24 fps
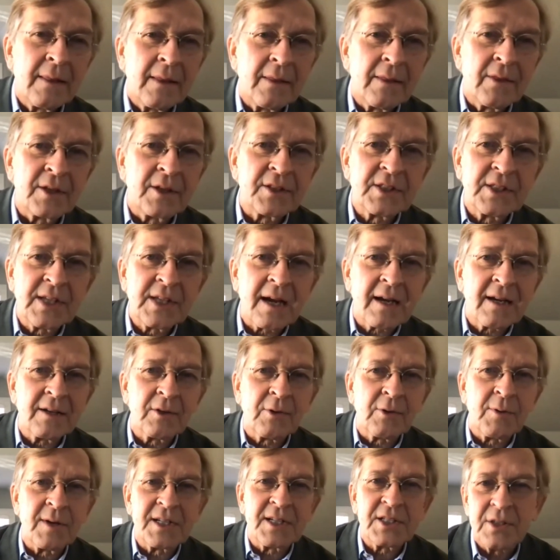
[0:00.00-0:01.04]
The
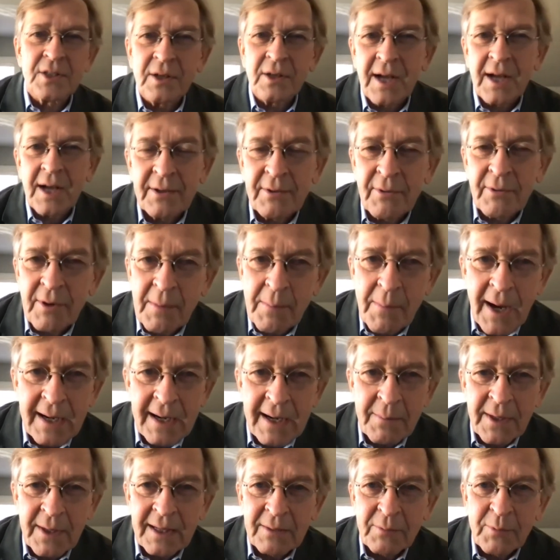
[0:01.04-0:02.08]
second question, can you
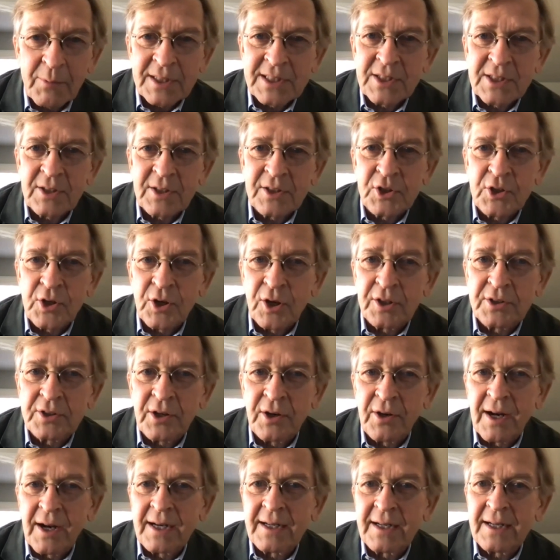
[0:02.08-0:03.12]
remind me? It was
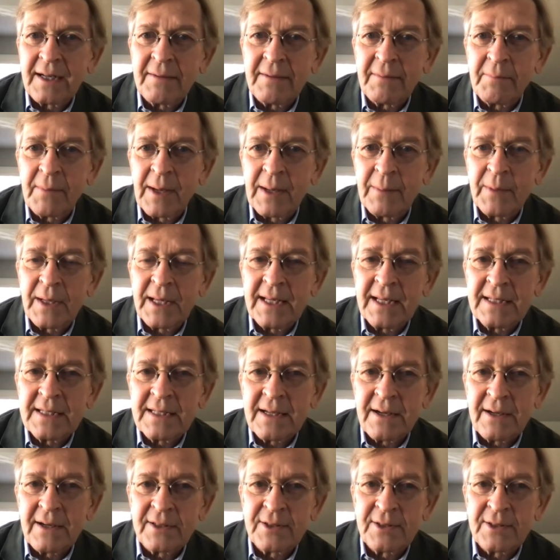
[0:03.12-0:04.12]
shorter and maybe easier.